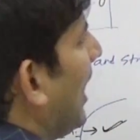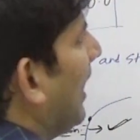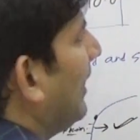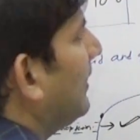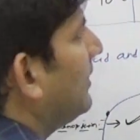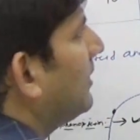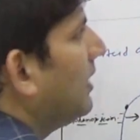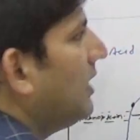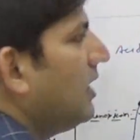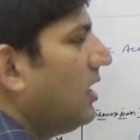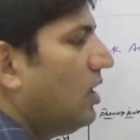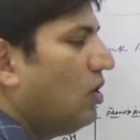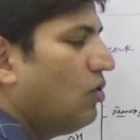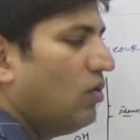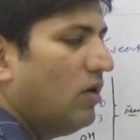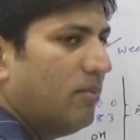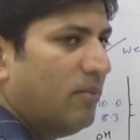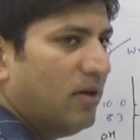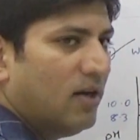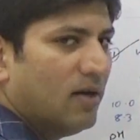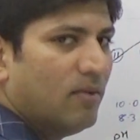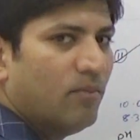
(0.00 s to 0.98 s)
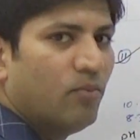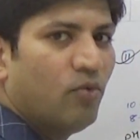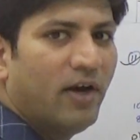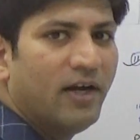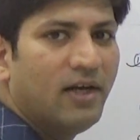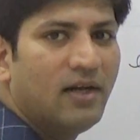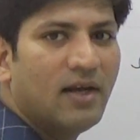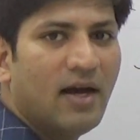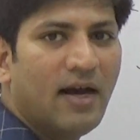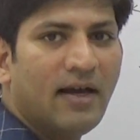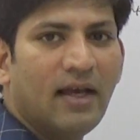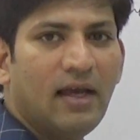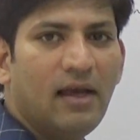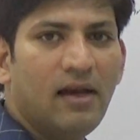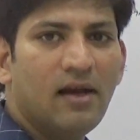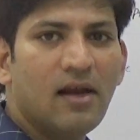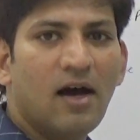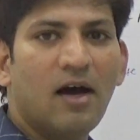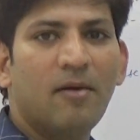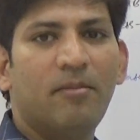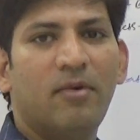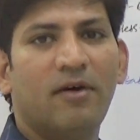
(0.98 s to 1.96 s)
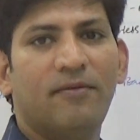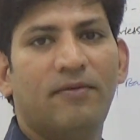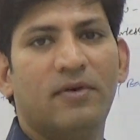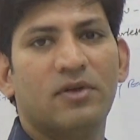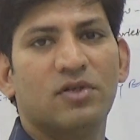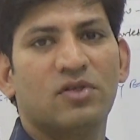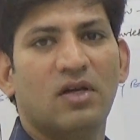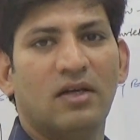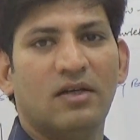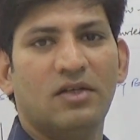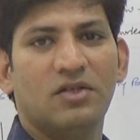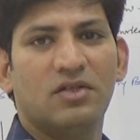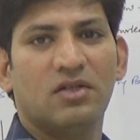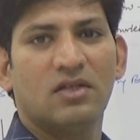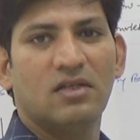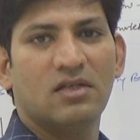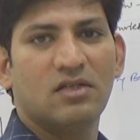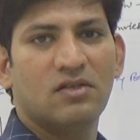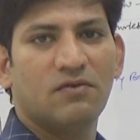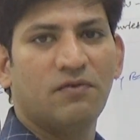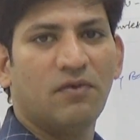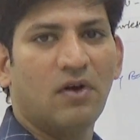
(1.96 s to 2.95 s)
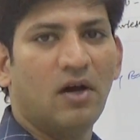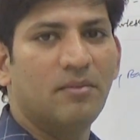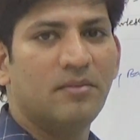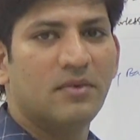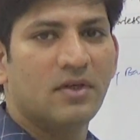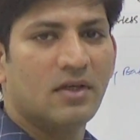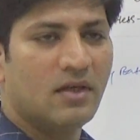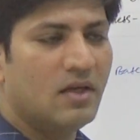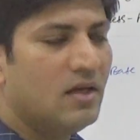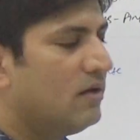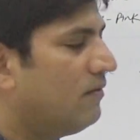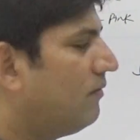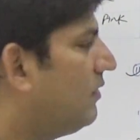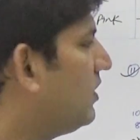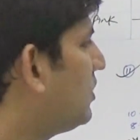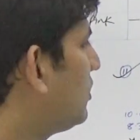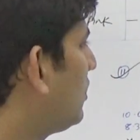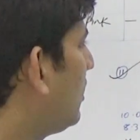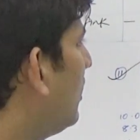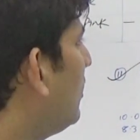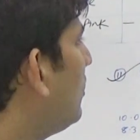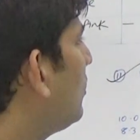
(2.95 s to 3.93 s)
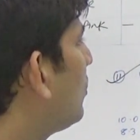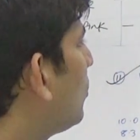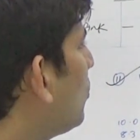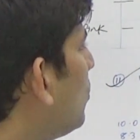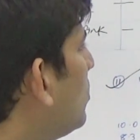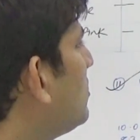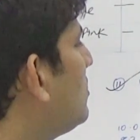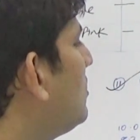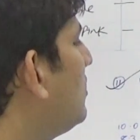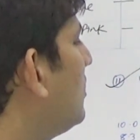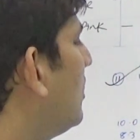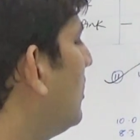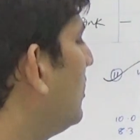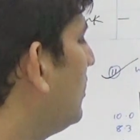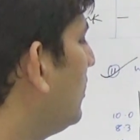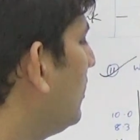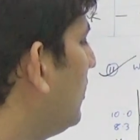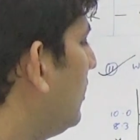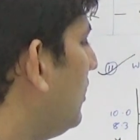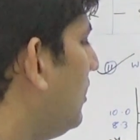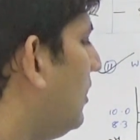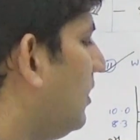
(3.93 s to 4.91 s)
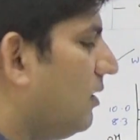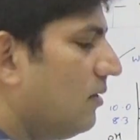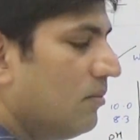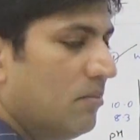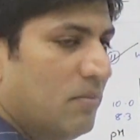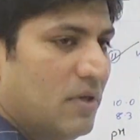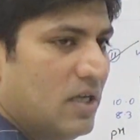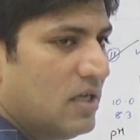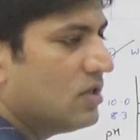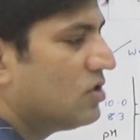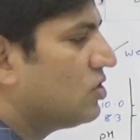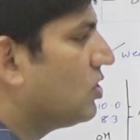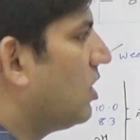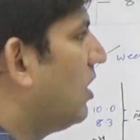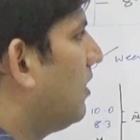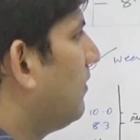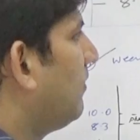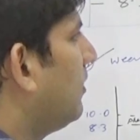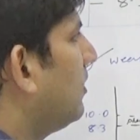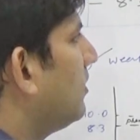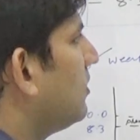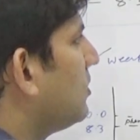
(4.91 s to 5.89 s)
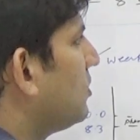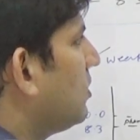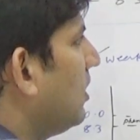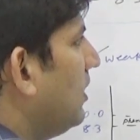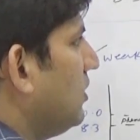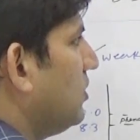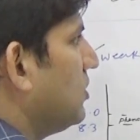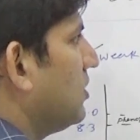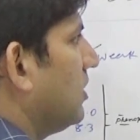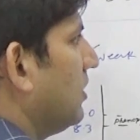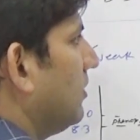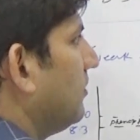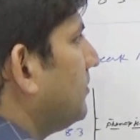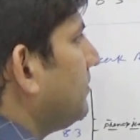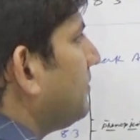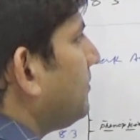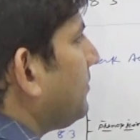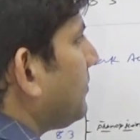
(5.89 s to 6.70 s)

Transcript: at the equilibrium point, again a buffer solution is formed which controls the pH of solution.